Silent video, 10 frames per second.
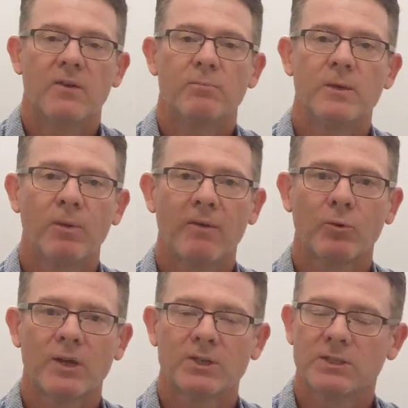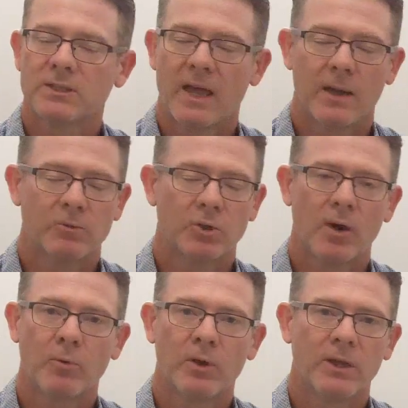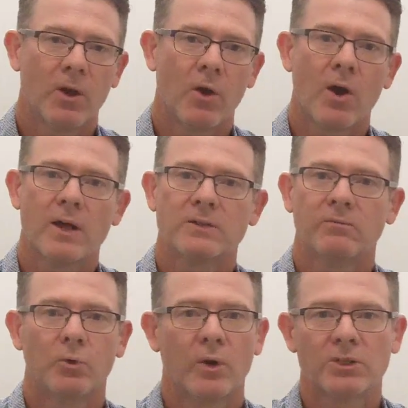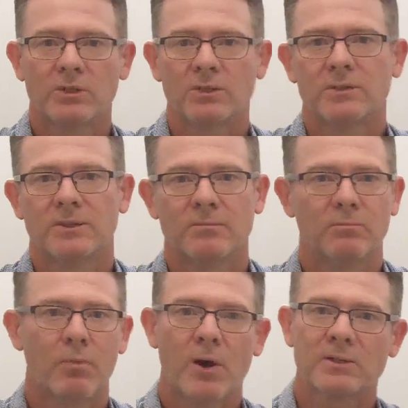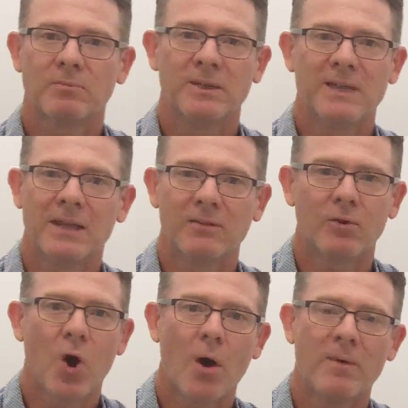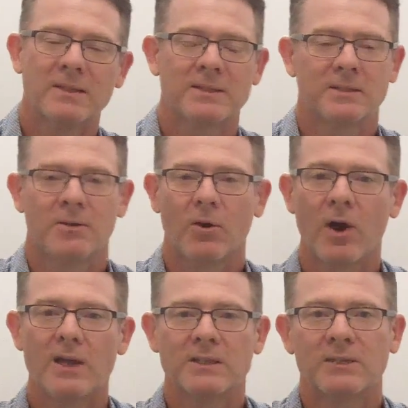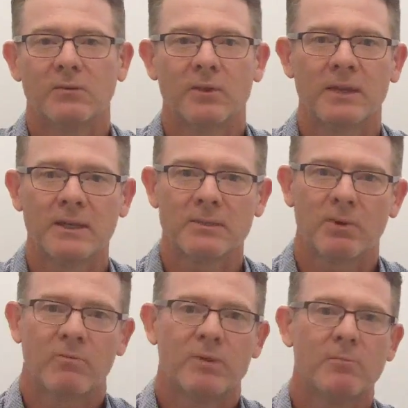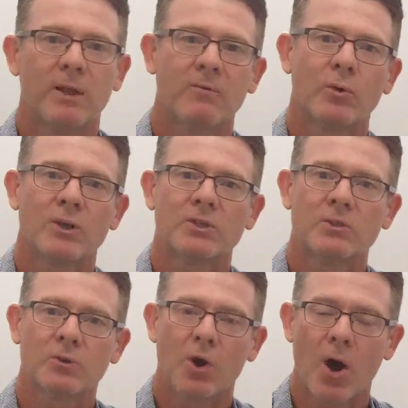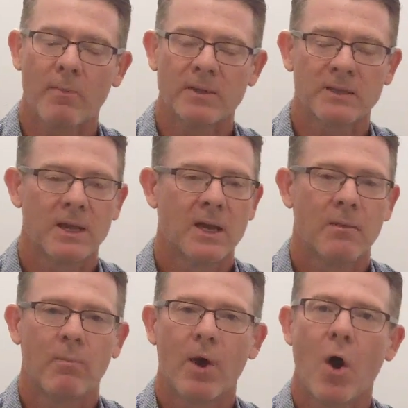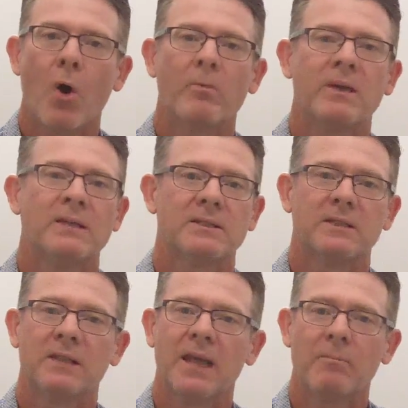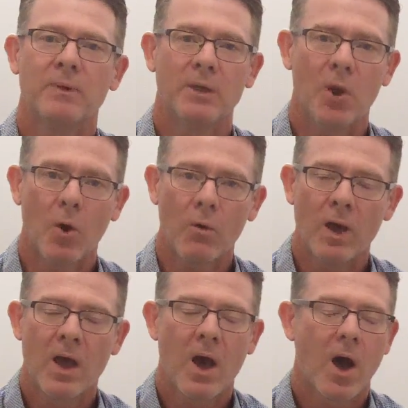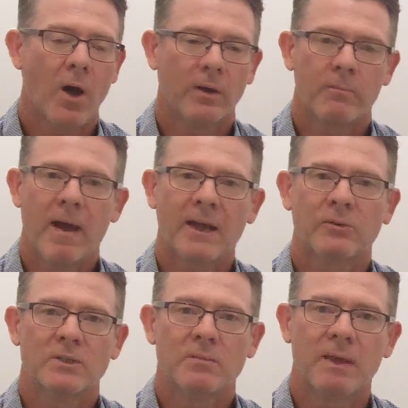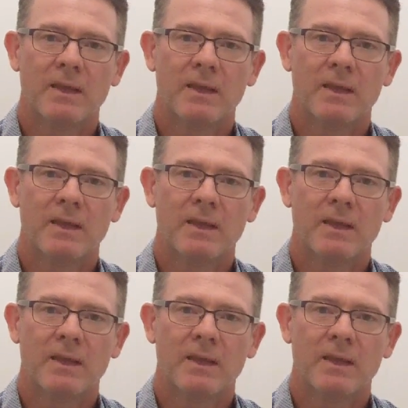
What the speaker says: If people have questions, and I'm sure I'm going to get all kinds of questions and possibly negative comments and all kinds of different things, but if people have questions or comments, by all means, let me know. I'll get back to as